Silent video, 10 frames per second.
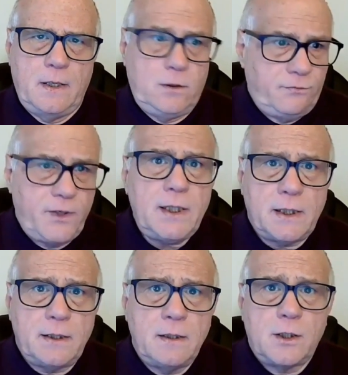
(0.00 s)
You've
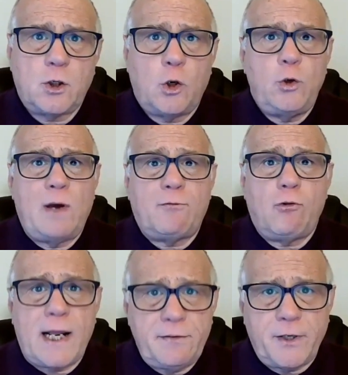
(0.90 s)
eaten, so you have
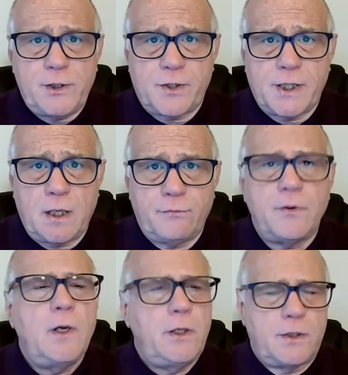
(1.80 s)
gratified yourself.
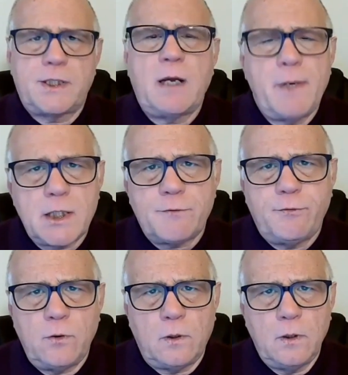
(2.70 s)
Your stomach is
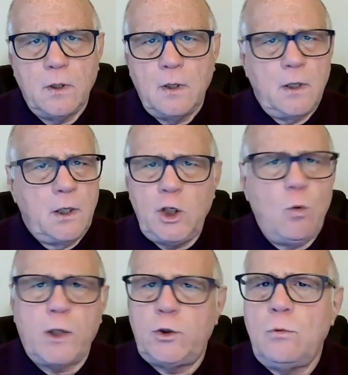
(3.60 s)
full. You
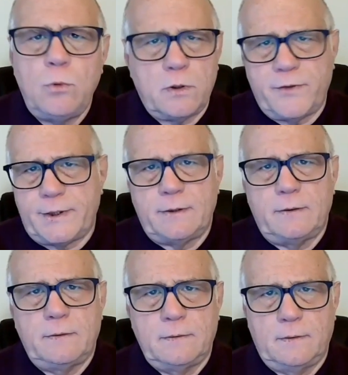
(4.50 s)
want no more of it.
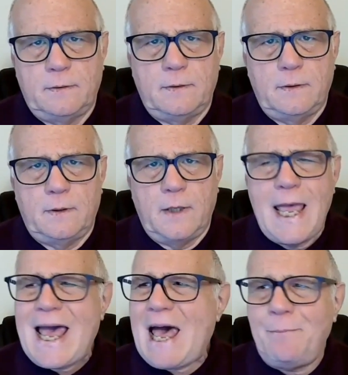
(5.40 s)

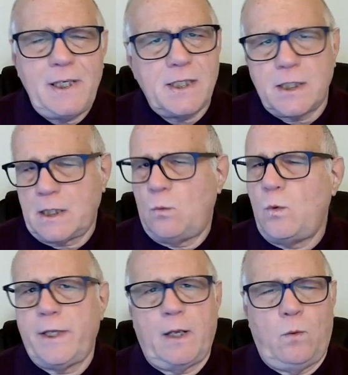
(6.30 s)
Happiness does not
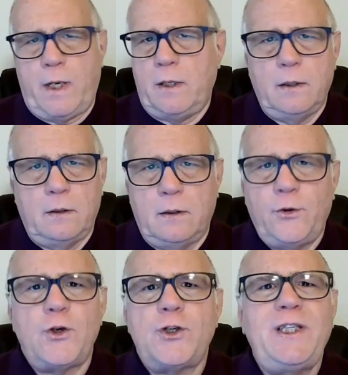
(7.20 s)
work that way.
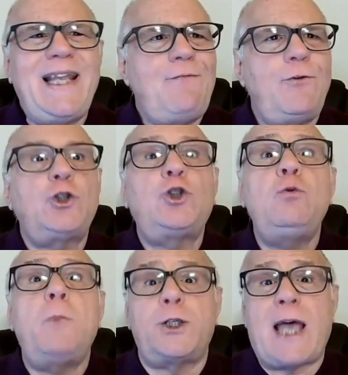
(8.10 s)
There's never
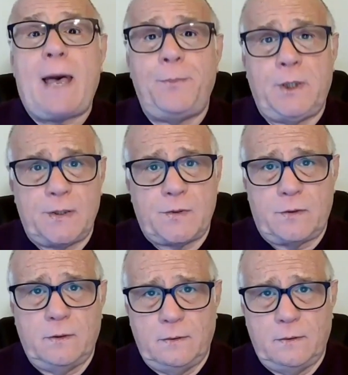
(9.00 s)
too much happiness.